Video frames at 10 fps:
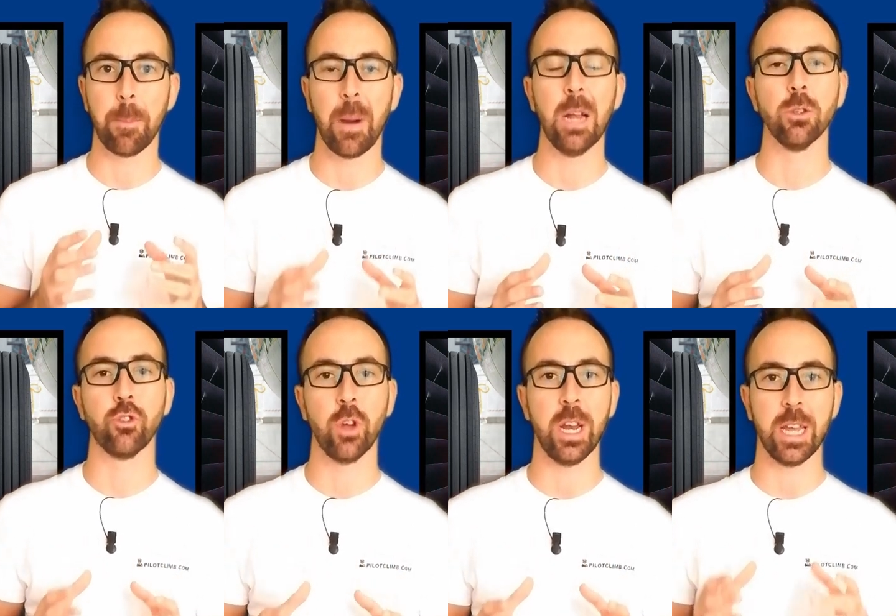pilot
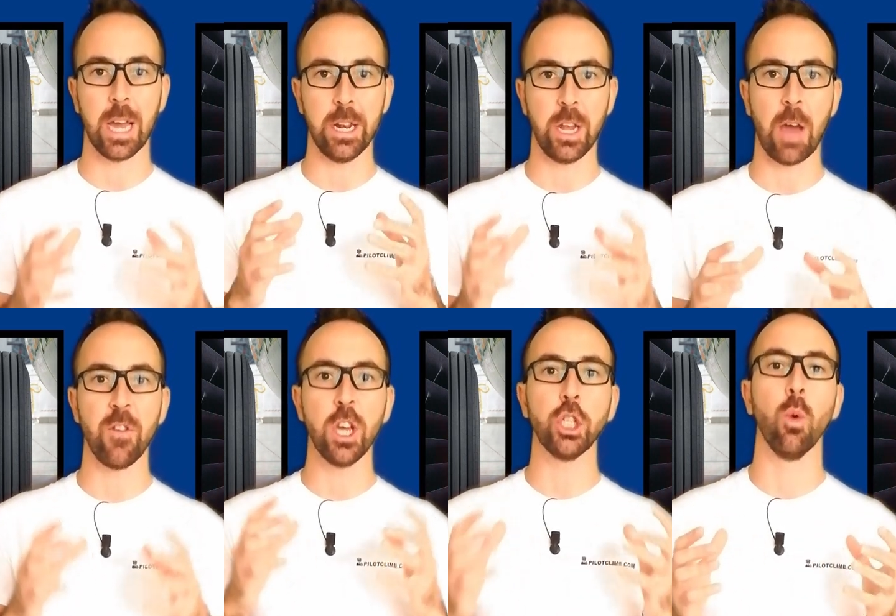training and the
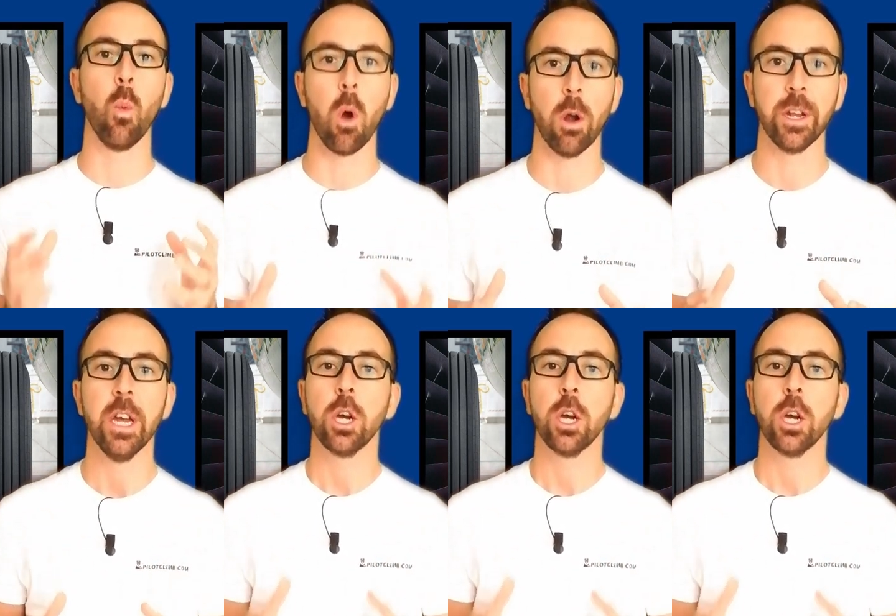aviation world,